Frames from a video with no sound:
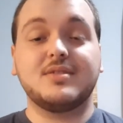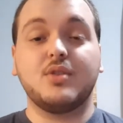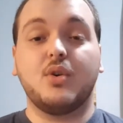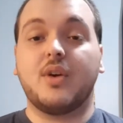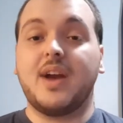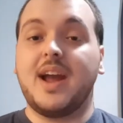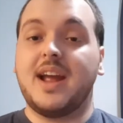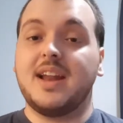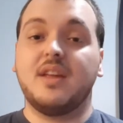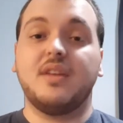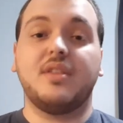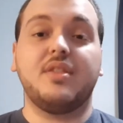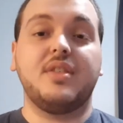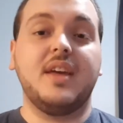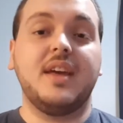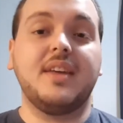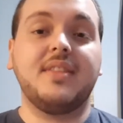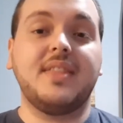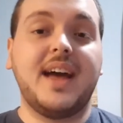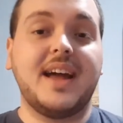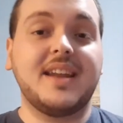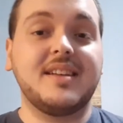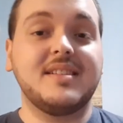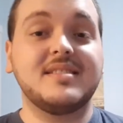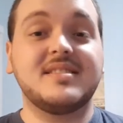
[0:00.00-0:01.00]
or anything
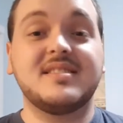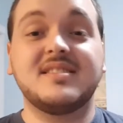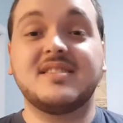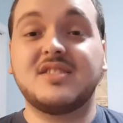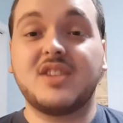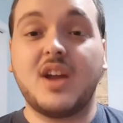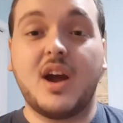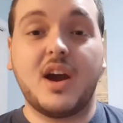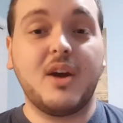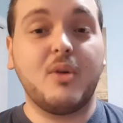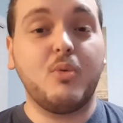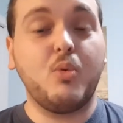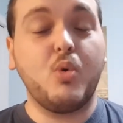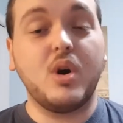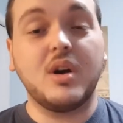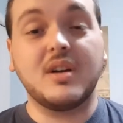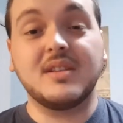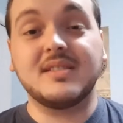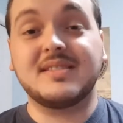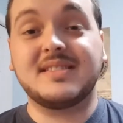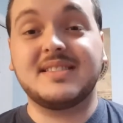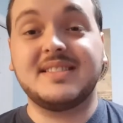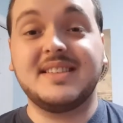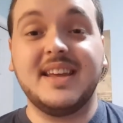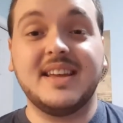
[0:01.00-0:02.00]
that is Star
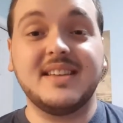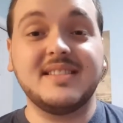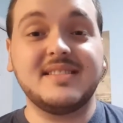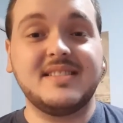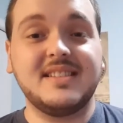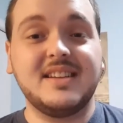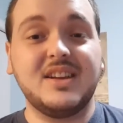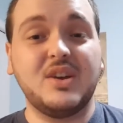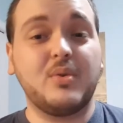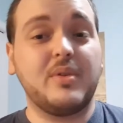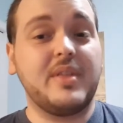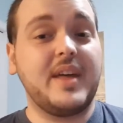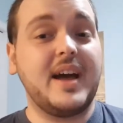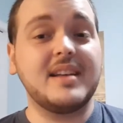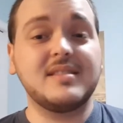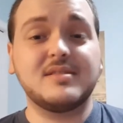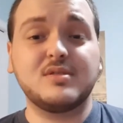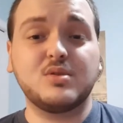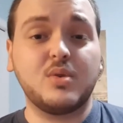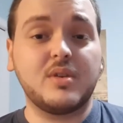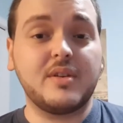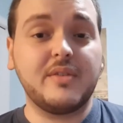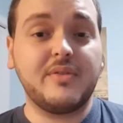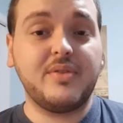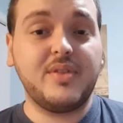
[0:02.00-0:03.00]
Wars, Disney, or that
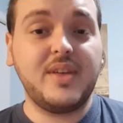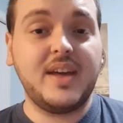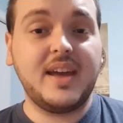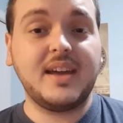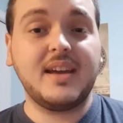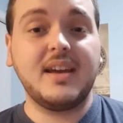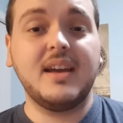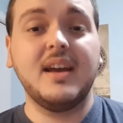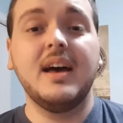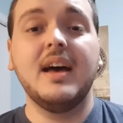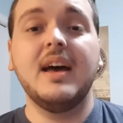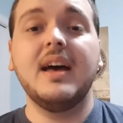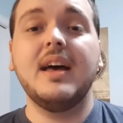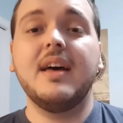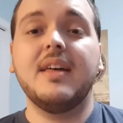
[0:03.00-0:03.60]
sort of thing